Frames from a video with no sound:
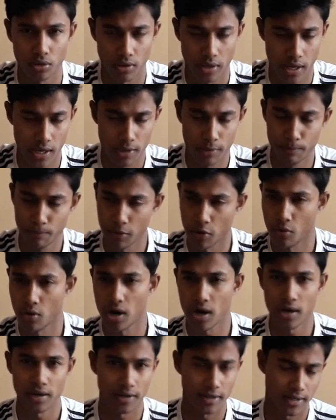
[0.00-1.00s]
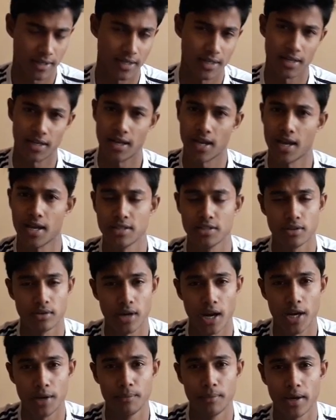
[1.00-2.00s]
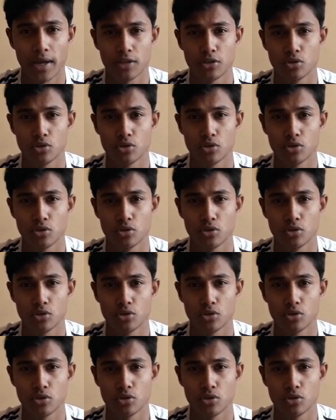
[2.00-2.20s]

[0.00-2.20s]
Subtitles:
and Pavard as a right back.